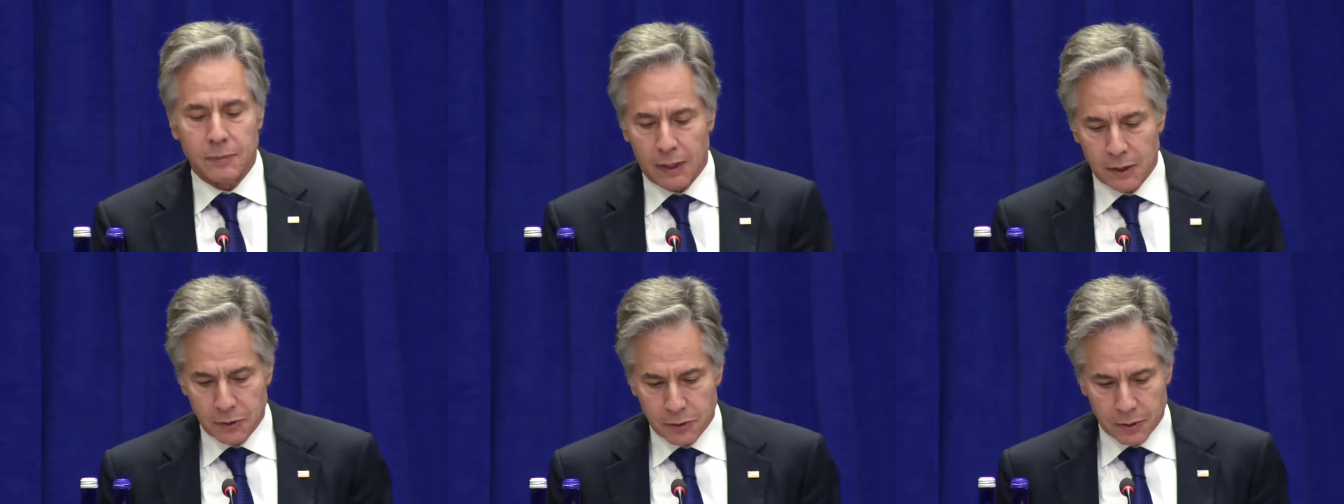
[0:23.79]

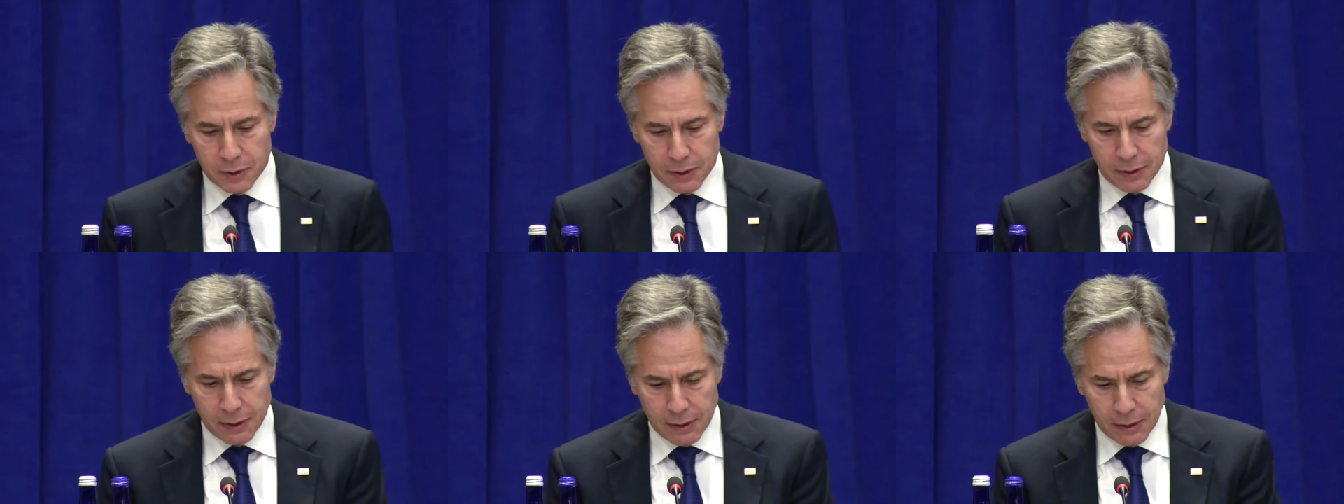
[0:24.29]
other
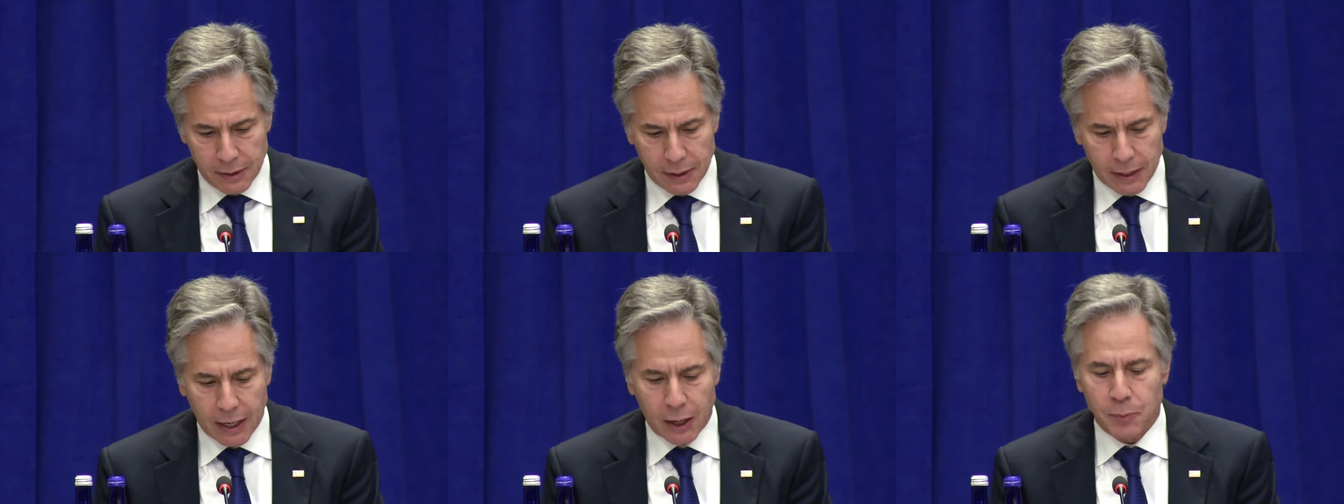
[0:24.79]

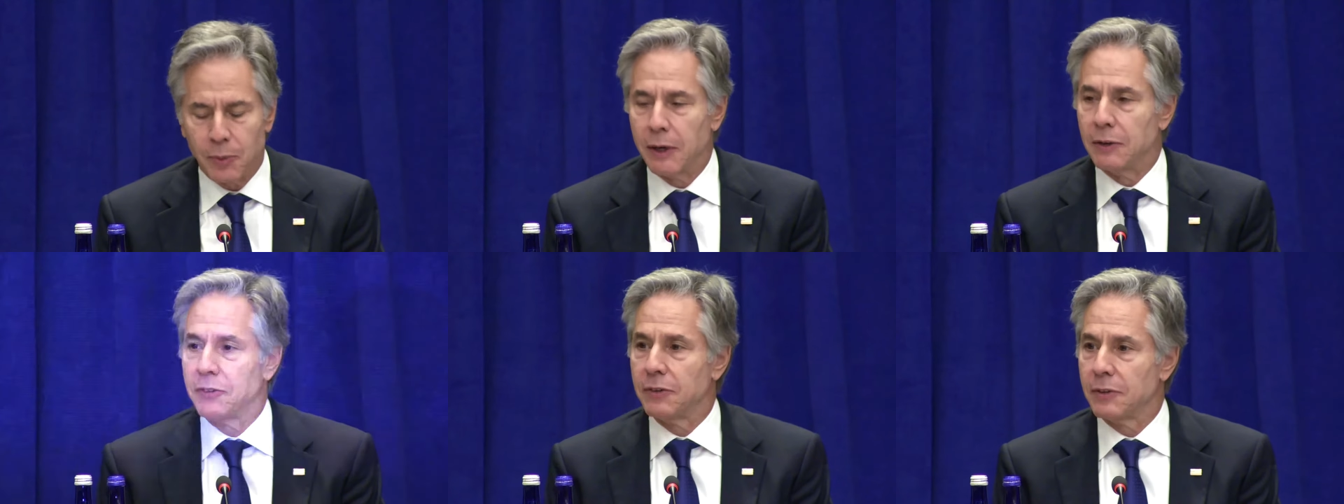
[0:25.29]

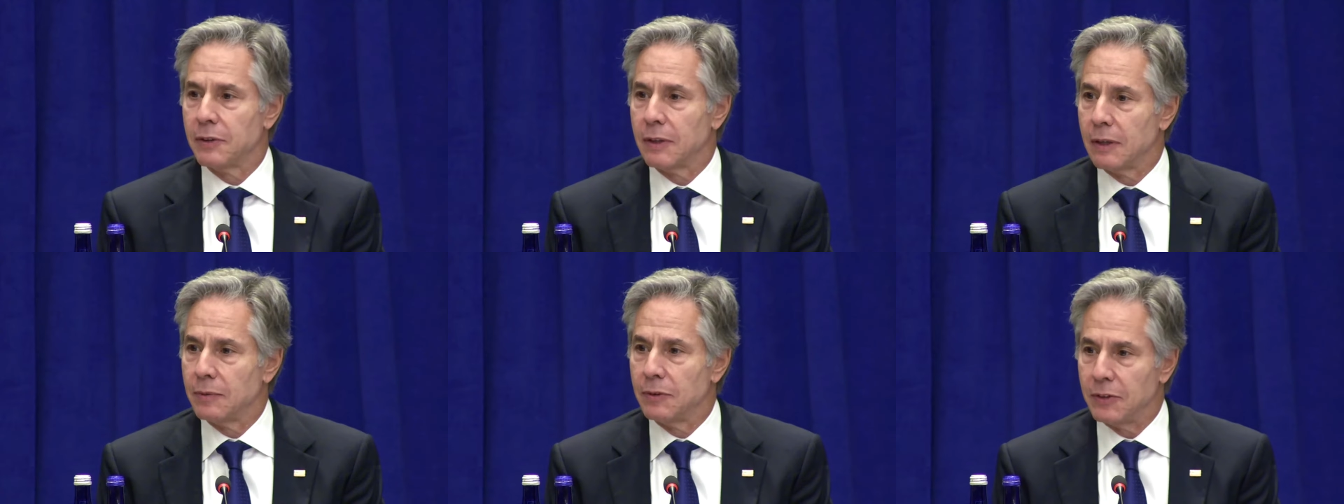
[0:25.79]
outbreaks
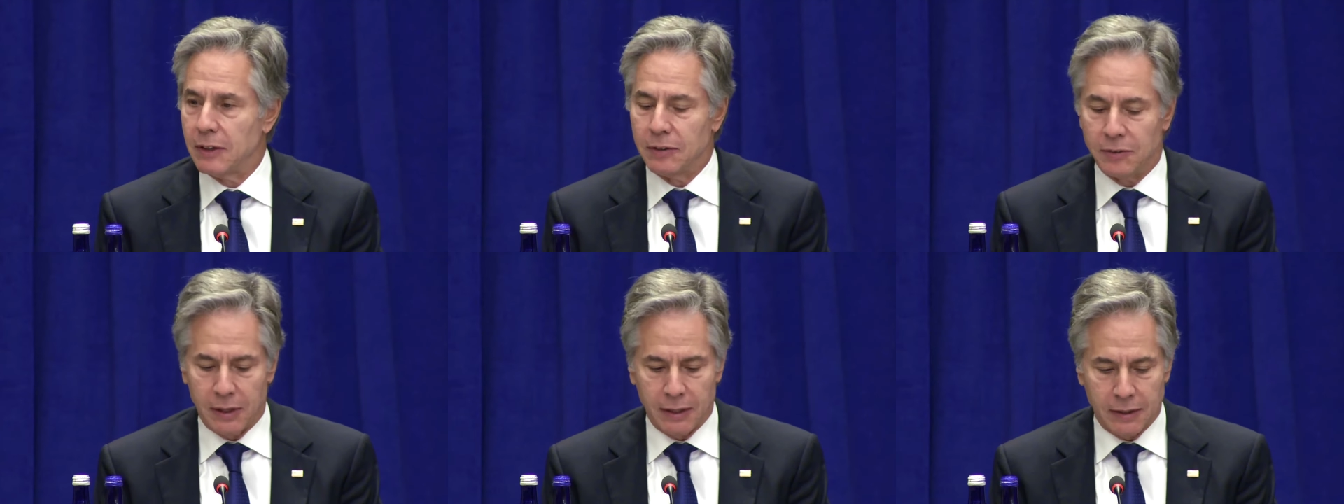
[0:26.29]
of
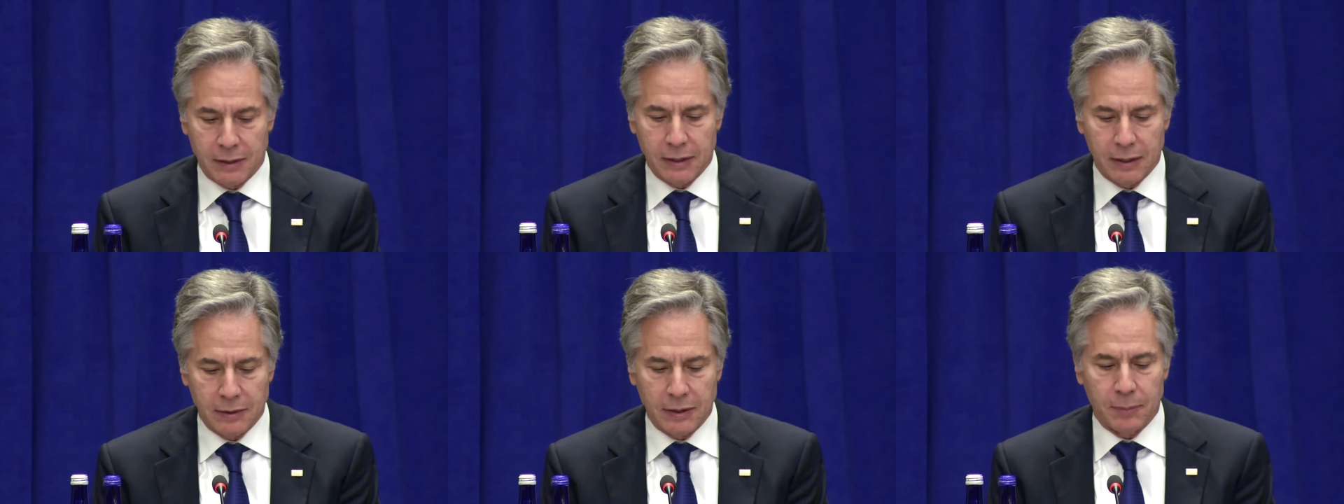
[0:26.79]
disease like
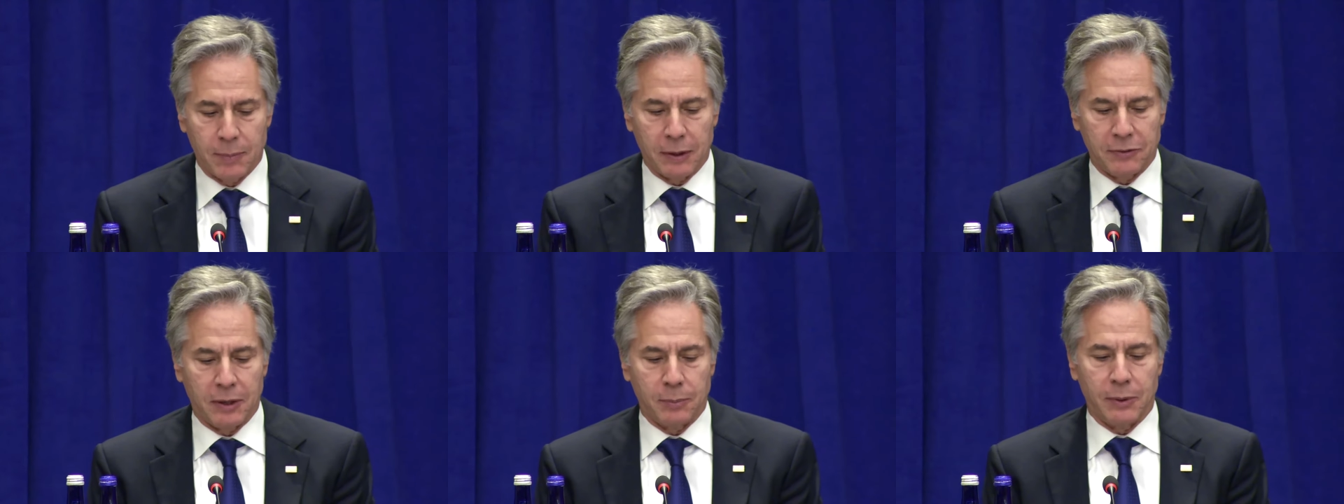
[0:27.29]
uh, the
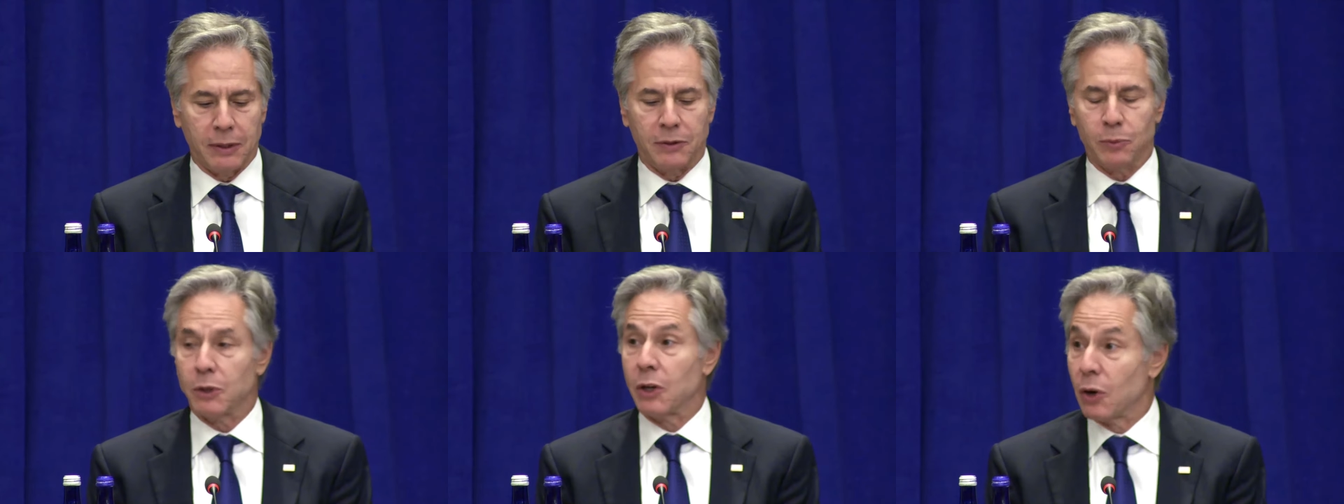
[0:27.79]
Mpox outbreak that
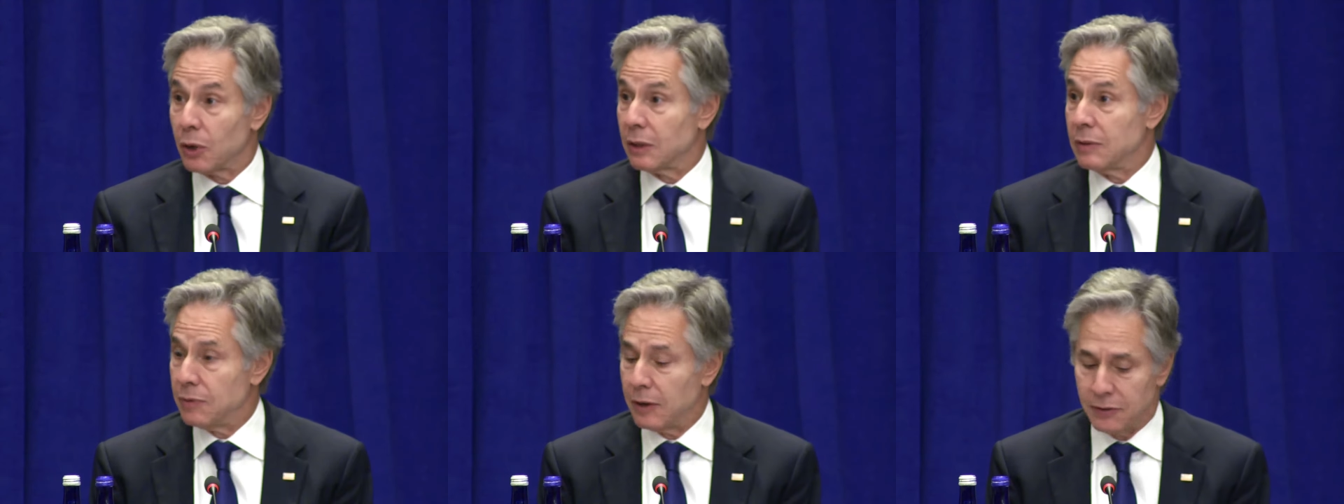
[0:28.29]
we're
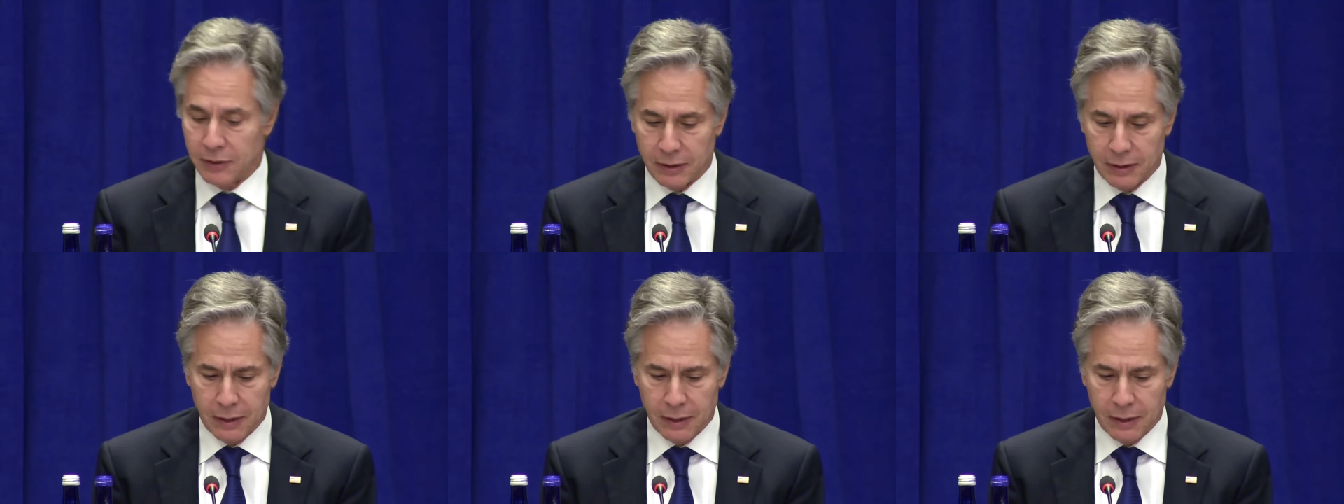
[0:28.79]
currently facing,